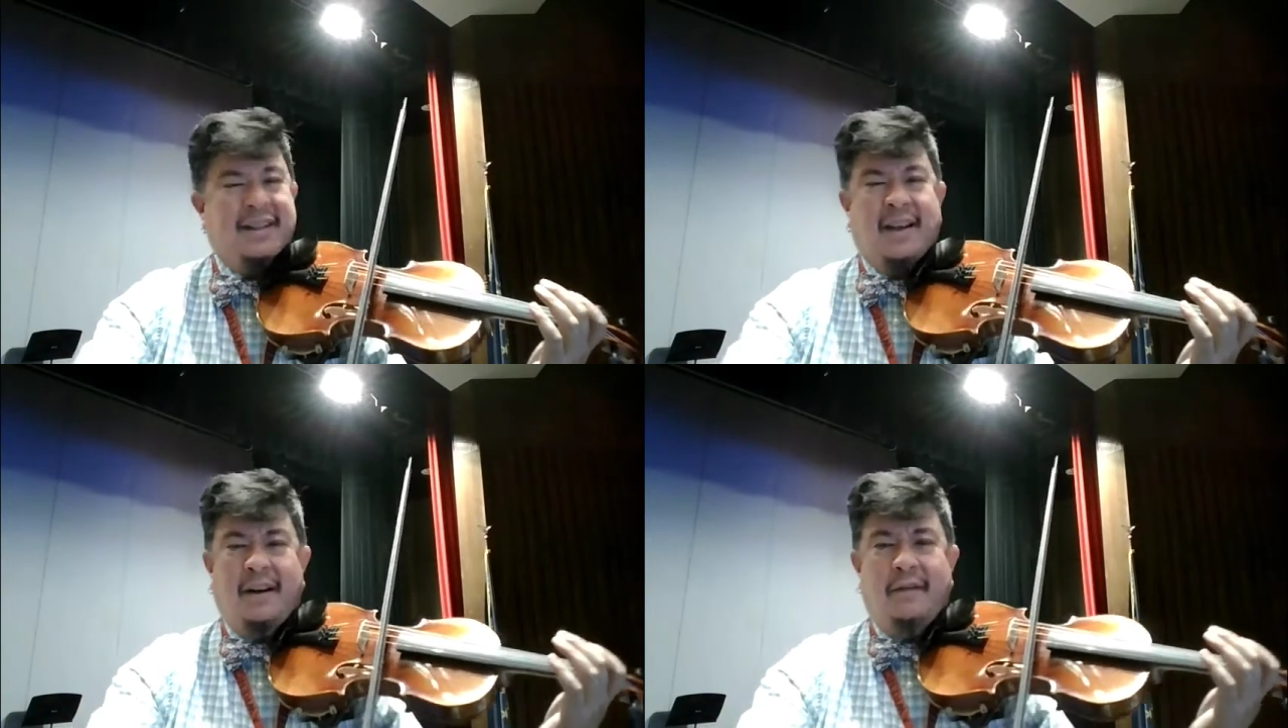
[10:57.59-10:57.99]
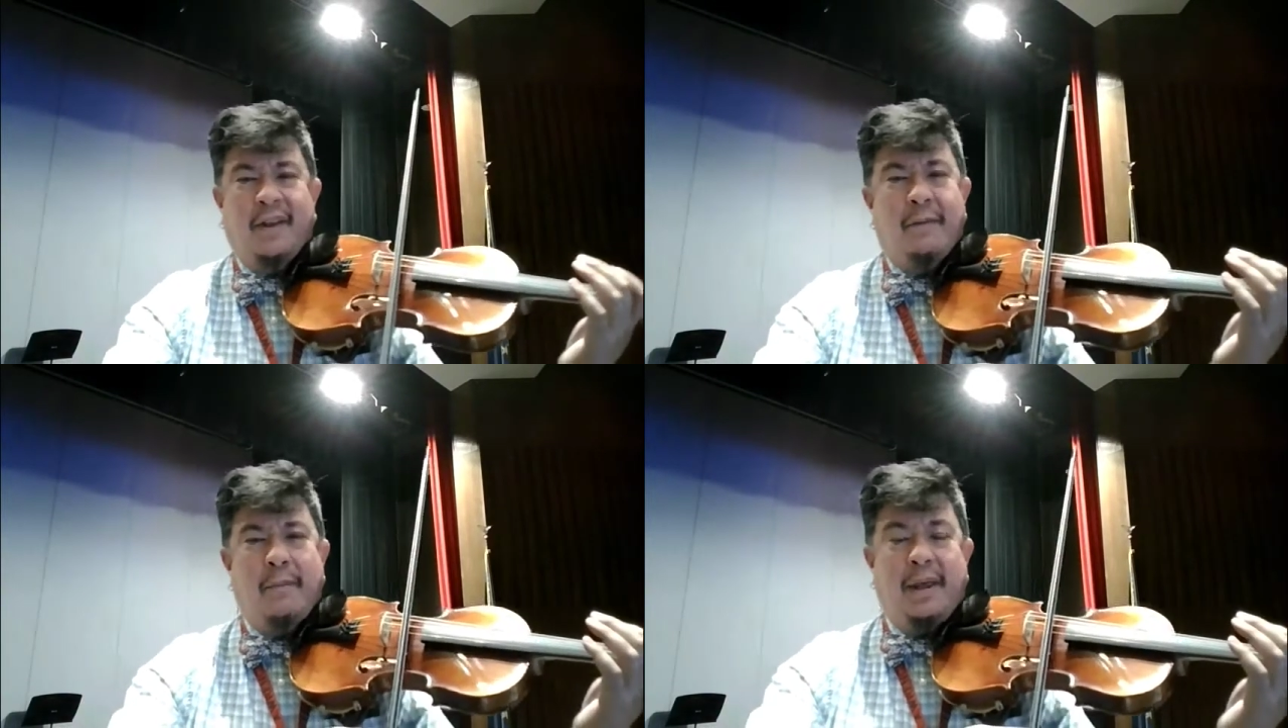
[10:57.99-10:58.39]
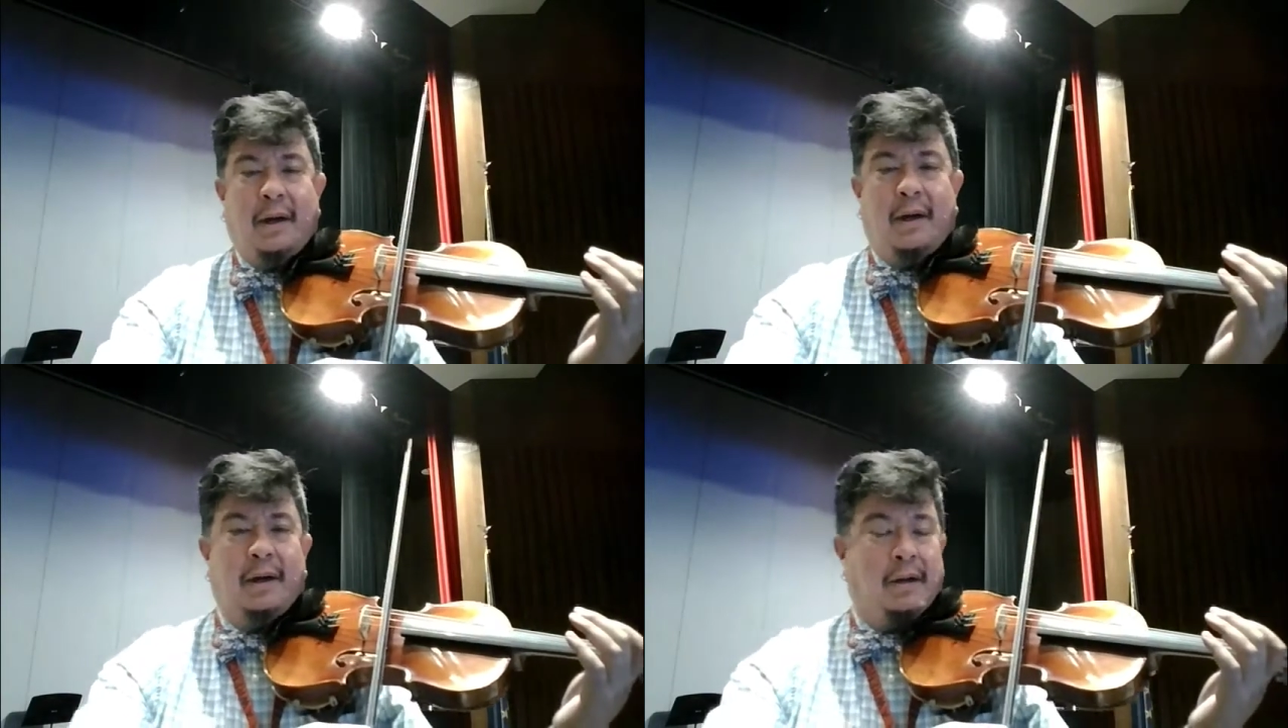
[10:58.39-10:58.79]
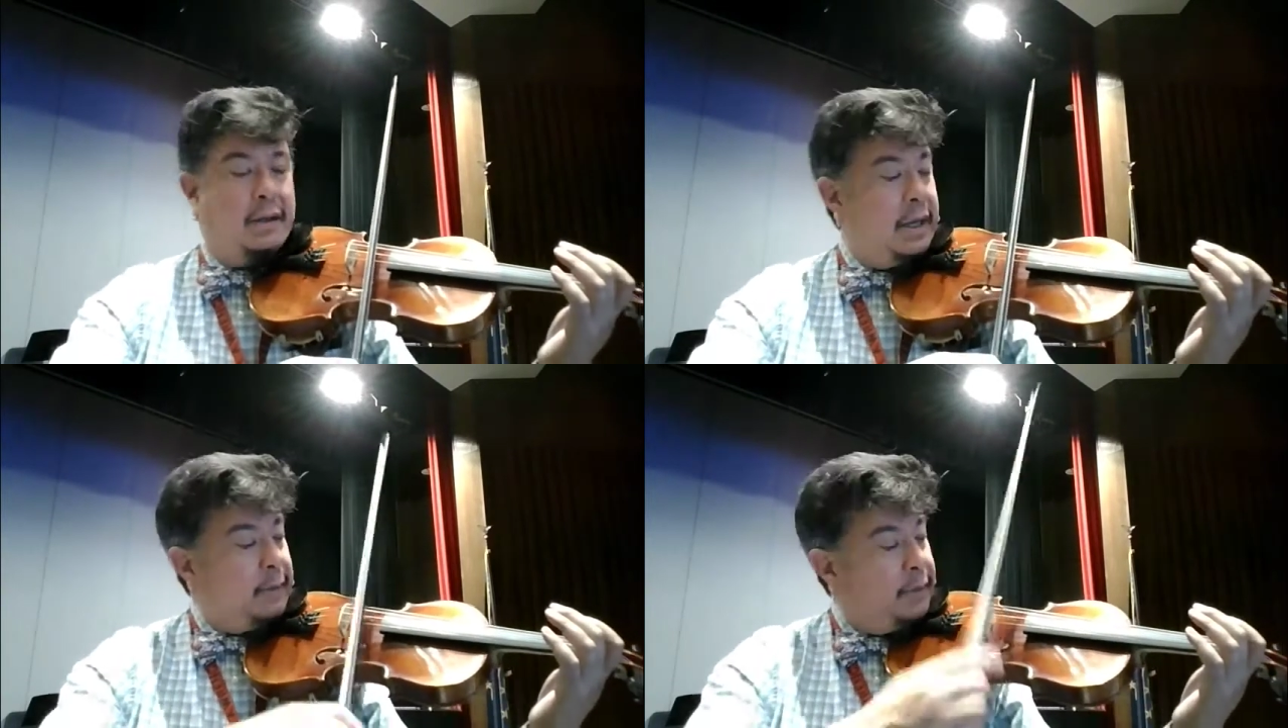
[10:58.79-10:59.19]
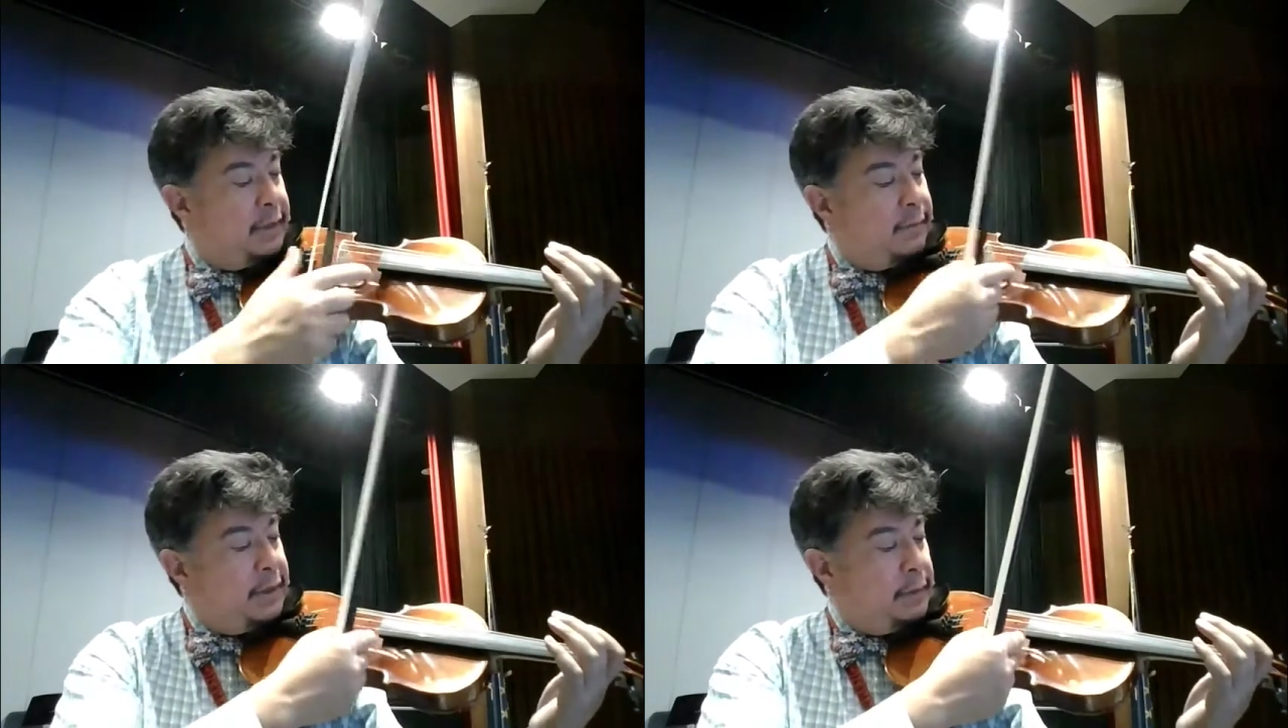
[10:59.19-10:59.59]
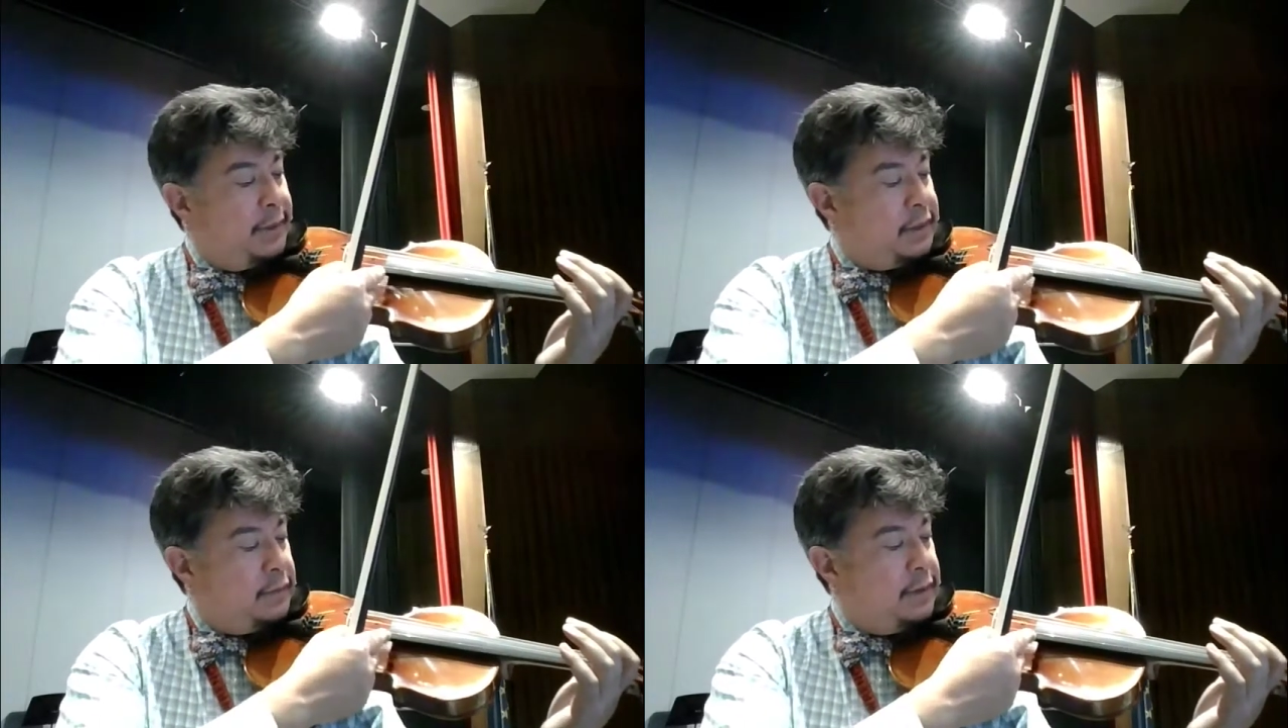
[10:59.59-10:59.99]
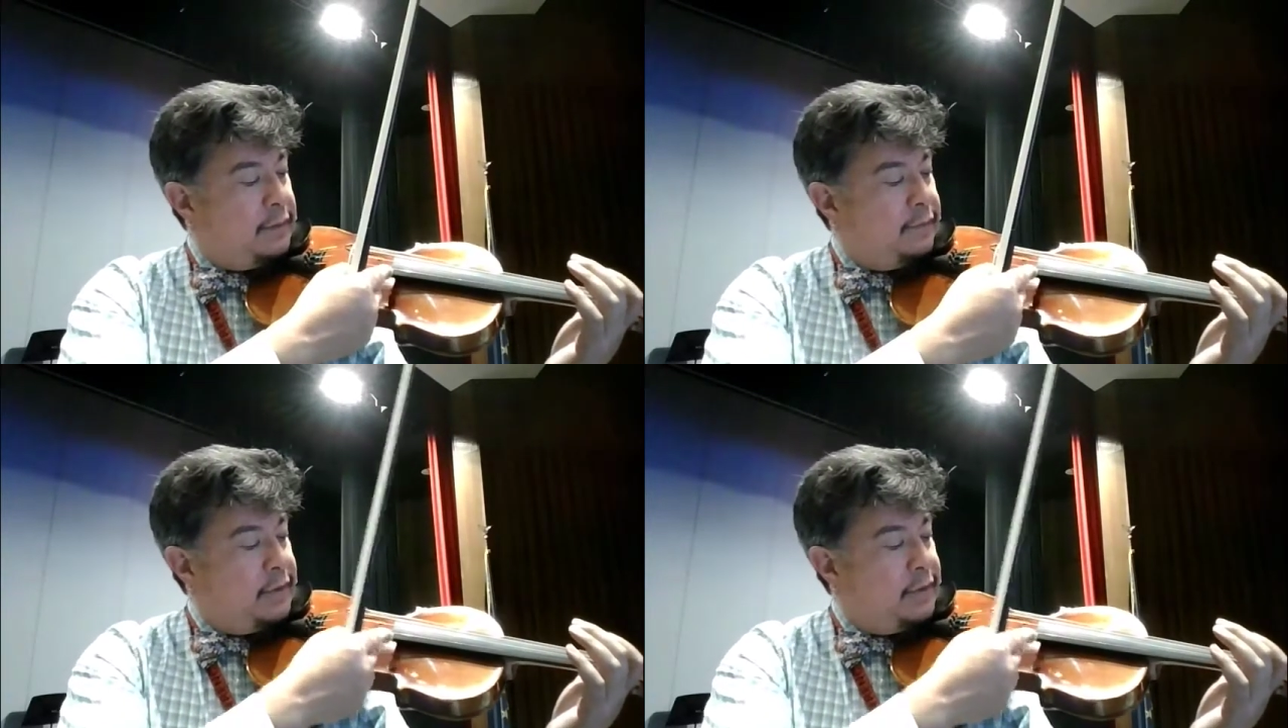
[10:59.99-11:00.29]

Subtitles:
kind of in the middle, middle between the